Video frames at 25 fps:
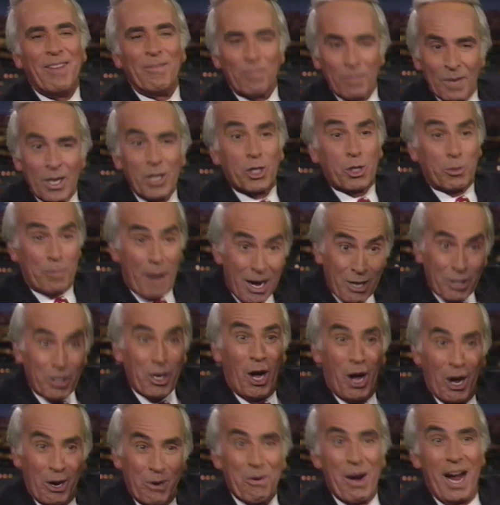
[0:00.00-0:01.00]
it was schmuck
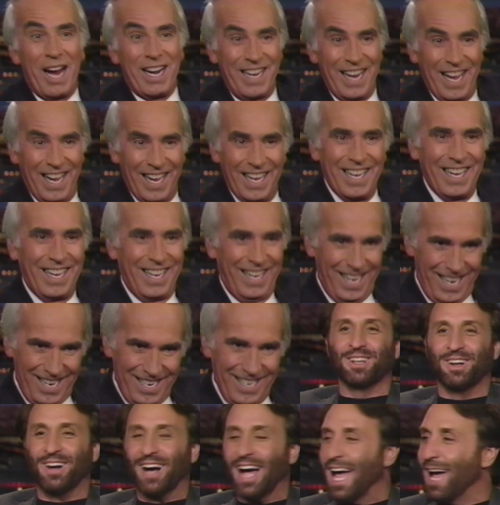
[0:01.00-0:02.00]
dog, it was, right? It was schmuck
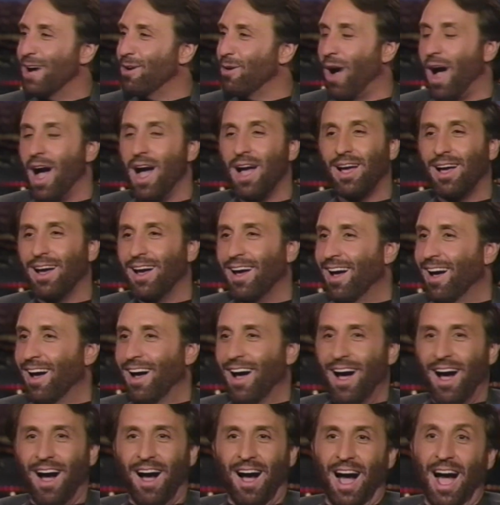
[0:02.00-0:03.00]
dog.
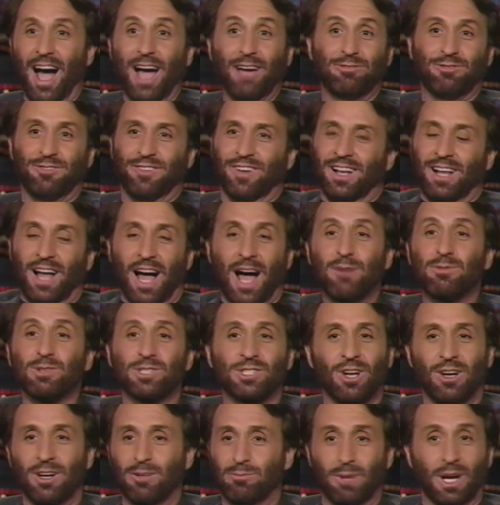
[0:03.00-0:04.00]
I, I felt I was
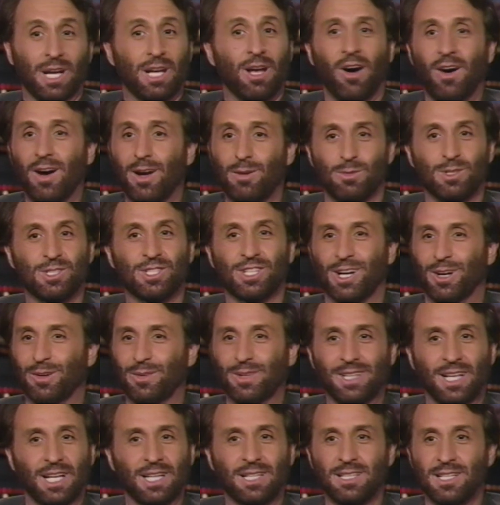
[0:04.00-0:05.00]
hard. My heart was going
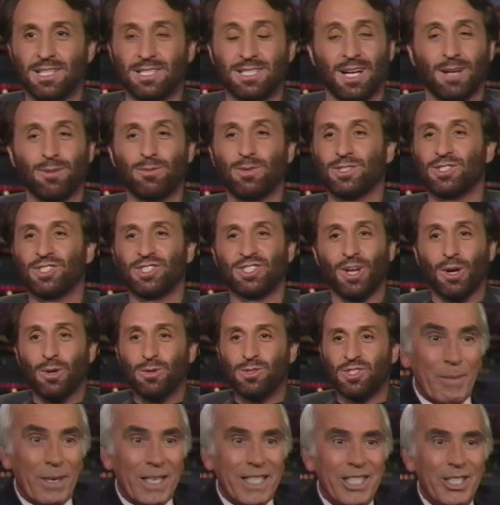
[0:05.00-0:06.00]
like what this. What did they I was say? so I
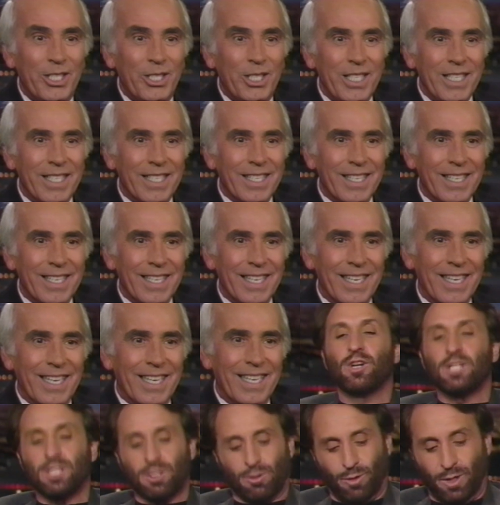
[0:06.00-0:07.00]
mean, scared. They were
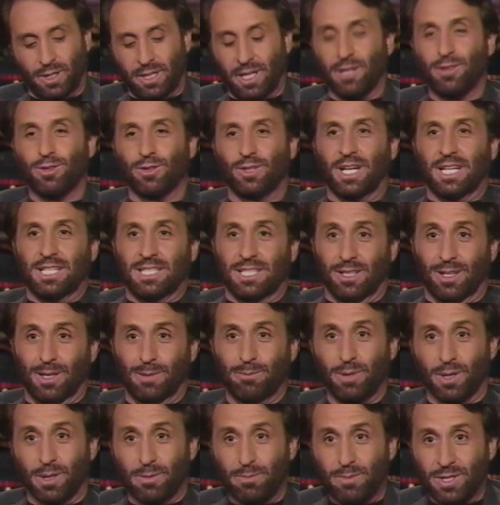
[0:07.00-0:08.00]
first of all, they thought I did it on
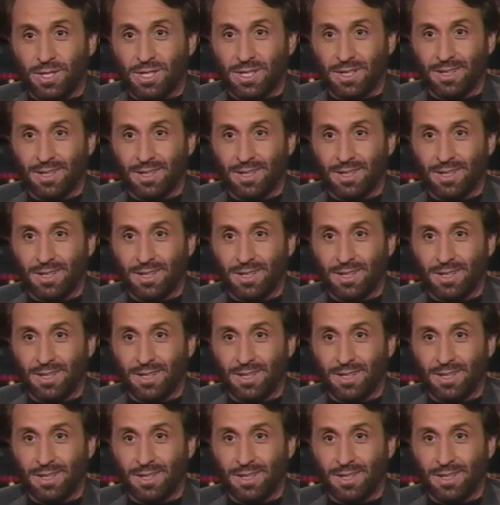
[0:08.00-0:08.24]
purpose,